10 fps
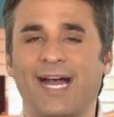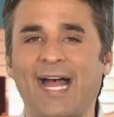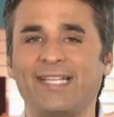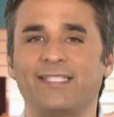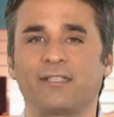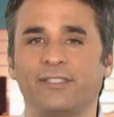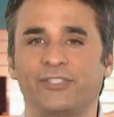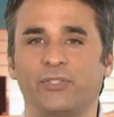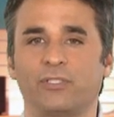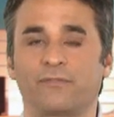ideally
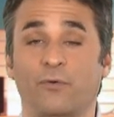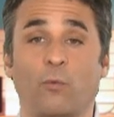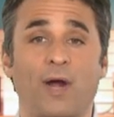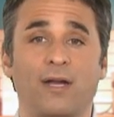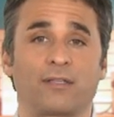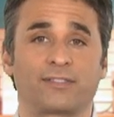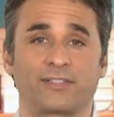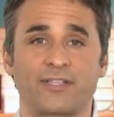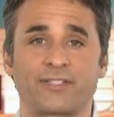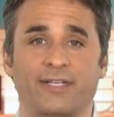suited for wireless
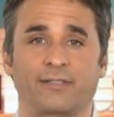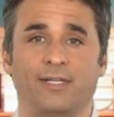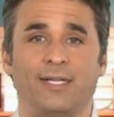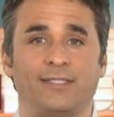listening.